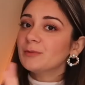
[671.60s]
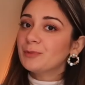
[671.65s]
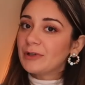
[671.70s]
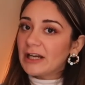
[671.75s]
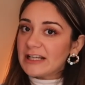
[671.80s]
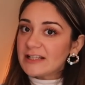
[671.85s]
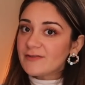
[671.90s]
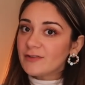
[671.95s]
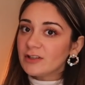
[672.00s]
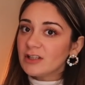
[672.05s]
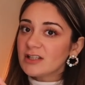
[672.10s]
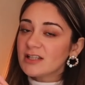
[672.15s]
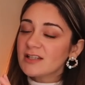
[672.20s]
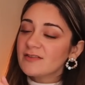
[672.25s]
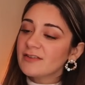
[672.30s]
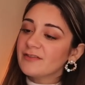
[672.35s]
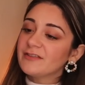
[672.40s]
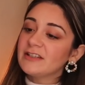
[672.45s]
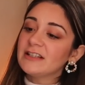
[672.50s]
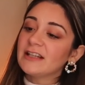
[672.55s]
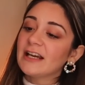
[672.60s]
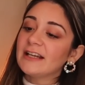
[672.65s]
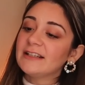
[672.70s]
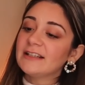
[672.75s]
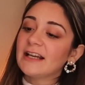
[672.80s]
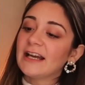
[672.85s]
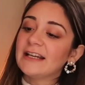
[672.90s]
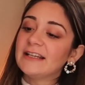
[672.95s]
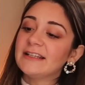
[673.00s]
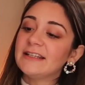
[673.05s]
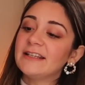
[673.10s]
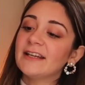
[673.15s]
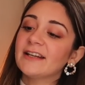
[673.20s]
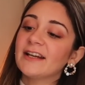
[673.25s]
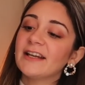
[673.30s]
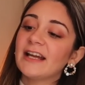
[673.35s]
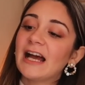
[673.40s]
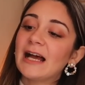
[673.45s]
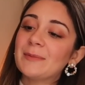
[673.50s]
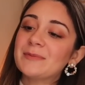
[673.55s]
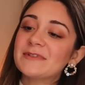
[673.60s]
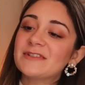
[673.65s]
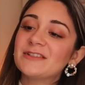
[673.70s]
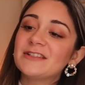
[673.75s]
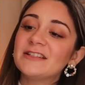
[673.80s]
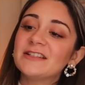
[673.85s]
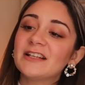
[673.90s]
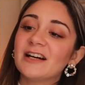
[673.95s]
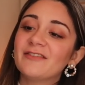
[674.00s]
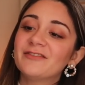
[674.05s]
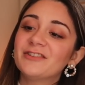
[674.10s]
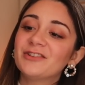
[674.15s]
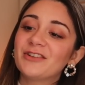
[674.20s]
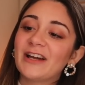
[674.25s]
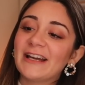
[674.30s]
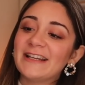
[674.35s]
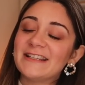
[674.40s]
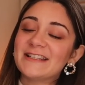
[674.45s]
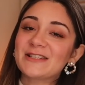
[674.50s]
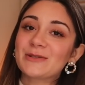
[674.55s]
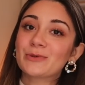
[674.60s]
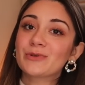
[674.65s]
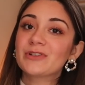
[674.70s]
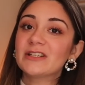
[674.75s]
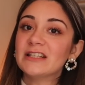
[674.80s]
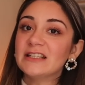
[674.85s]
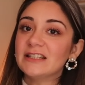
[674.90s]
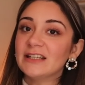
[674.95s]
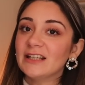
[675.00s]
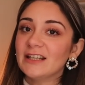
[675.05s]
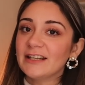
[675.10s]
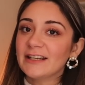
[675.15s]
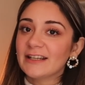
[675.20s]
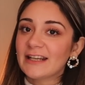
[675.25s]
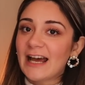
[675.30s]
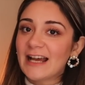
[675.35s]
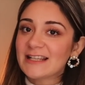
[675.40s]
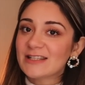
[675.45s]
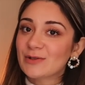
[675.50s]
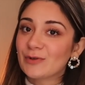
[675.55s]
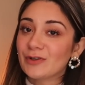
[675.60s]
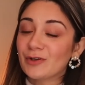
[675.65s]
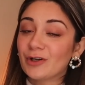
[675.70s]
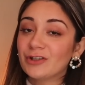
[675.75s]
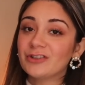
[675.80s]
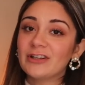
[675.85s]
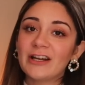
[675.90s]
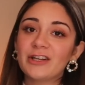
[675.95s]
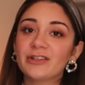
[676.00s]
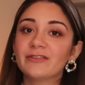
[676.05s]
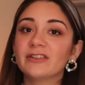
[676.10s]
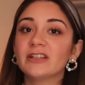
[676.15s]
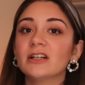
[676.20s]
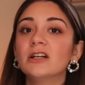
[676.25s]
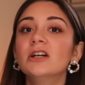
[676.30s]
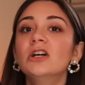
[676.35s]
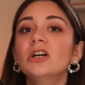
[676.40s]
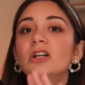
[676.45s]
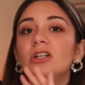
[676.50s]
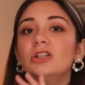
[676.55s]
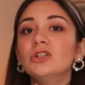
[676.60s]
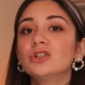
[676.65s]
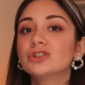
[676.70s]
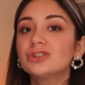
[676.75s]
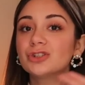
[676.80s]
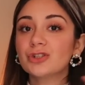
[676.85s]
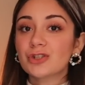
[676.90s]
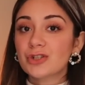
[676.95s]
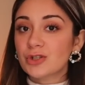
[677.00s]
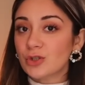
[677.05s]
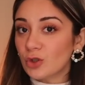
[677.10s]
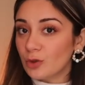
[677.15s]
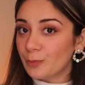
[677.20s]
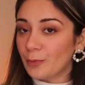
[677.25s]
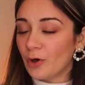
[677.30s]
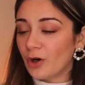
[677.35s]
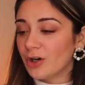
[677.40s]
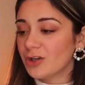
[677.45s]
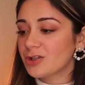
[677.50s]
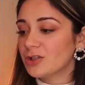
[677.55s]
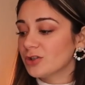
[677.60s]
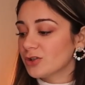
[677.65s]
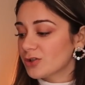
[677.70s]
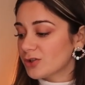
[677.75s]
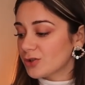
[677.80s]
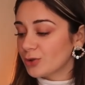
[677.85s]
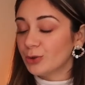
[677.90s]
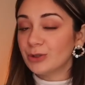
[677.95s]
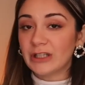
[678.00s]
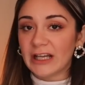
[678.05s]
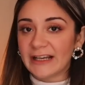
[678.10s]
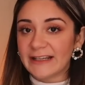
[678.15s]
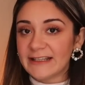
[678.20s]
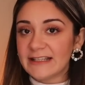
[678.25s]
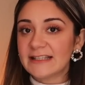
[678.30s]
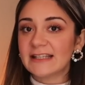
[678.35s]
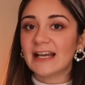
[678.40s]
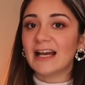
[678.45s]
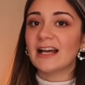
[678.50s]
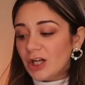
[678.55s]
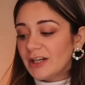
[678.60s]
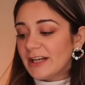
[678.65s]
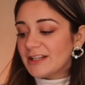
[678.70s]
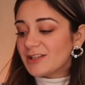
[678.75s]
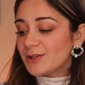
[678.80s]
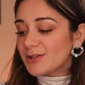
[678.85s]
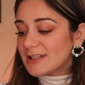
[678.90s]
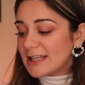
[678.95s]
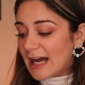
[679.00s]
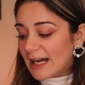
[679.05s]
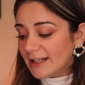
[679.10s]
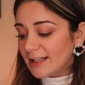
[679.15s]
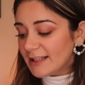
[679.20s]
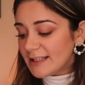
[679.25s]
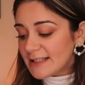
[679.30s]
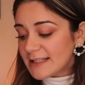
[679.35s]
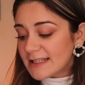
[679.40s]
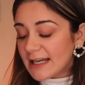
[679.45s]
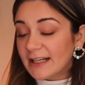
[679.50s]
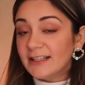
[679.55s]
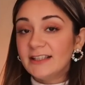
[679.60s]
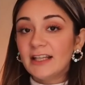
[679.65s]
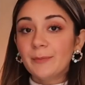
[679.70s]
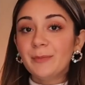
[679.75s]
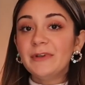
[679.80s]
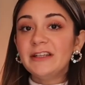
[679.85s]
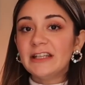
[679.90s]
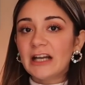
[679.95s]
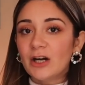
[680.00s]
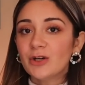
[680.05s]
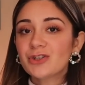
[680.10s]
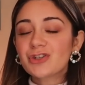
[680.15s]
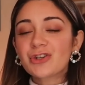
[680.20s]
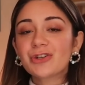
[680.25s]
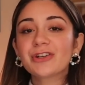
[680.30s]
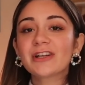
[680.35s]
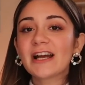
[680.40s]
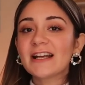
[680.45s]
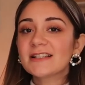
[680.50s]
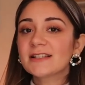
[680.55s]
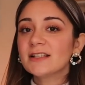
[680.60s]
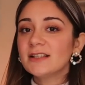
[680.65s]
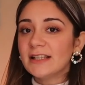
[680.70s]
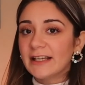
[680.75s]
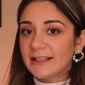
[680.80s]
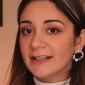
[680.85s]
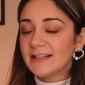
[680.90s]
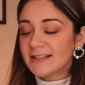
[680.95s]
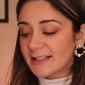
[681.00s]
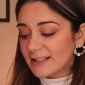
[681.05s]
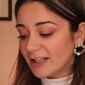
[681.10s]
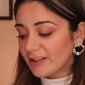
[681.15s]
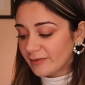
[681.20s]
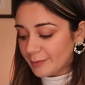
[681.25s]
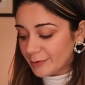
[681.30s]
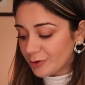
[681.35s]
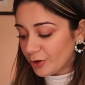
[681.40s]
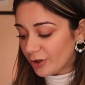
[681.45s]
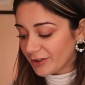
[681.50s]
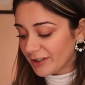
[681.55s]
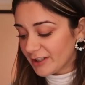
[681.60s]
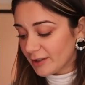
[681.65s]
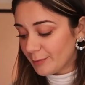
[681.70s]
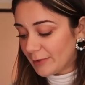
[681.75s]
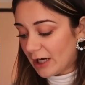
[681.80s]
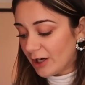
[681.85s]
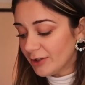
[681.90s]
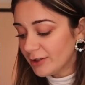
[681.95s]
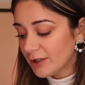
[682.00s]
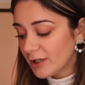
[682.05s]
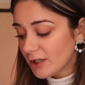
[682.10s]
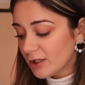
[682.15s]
The price for this is 59.90, and I absolutely love the rhinestone detailing it has going on right over here. Looks so posh, looks so nice. Alright, so Zara is done. Let me now show you guys the leggings that I've been talking about.